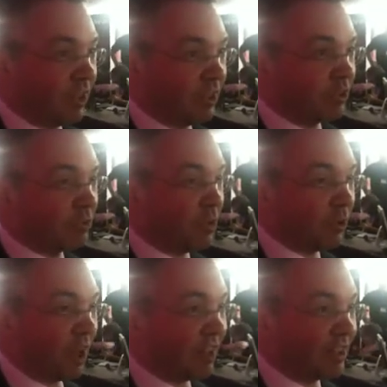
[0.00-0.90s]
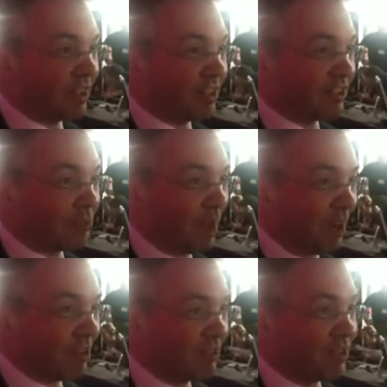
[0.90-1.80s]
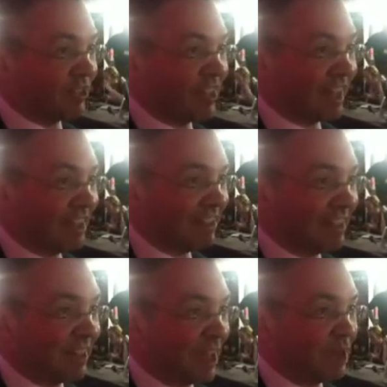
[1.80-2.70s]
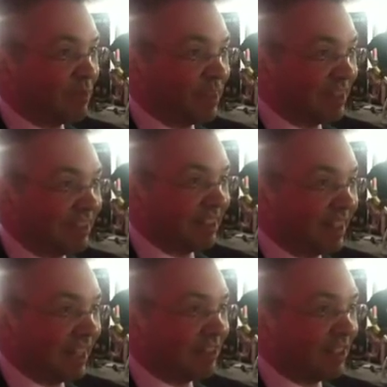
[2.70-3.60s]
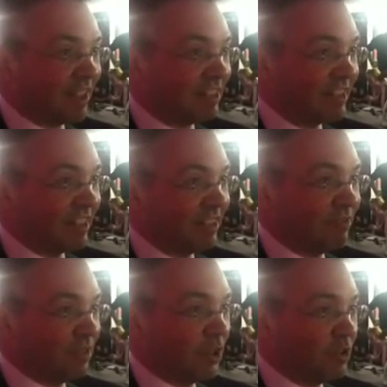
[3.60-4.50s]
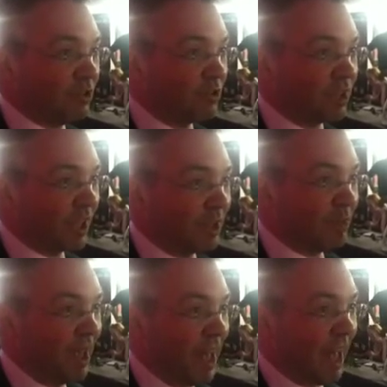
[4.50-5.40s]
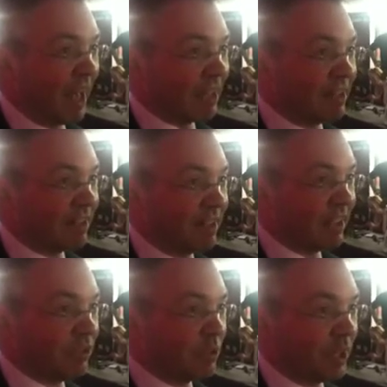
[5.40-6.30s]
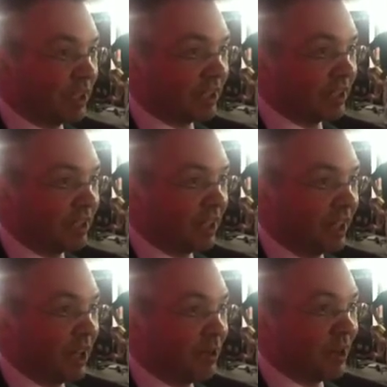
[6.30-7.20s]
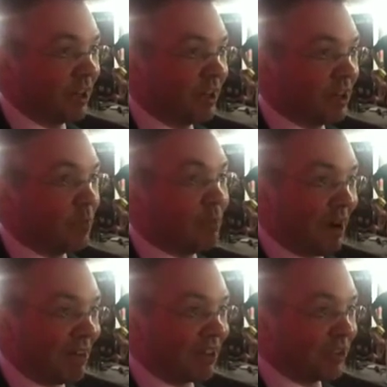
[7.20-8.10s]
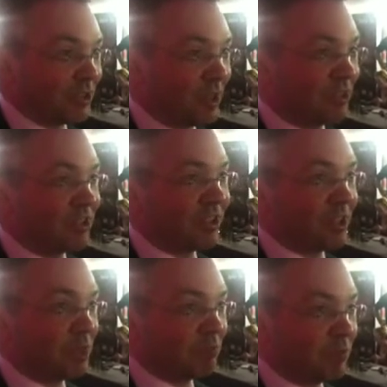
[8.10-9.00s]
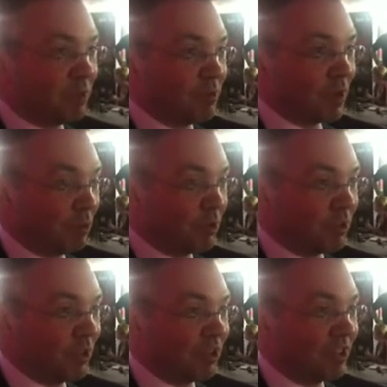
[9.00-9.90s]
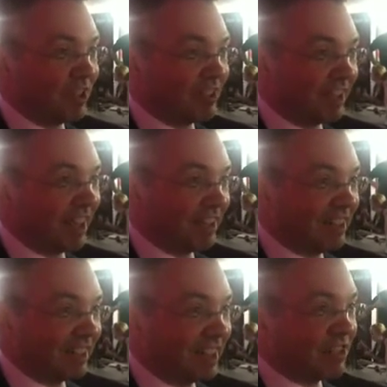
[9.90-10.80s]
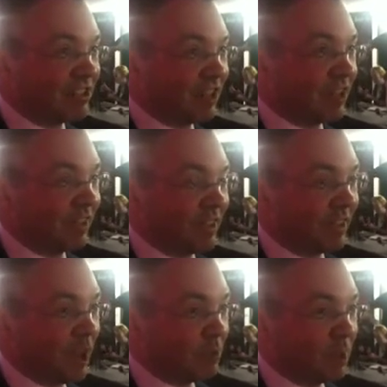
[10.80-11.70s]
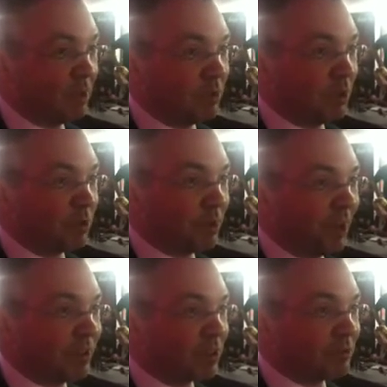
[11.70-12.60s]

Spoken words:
small ideas, the power of just getting up, getting out, getting involved, and if we can lower the barriers to entry, the opportunity to get engaged locally, then that'll be an important part of this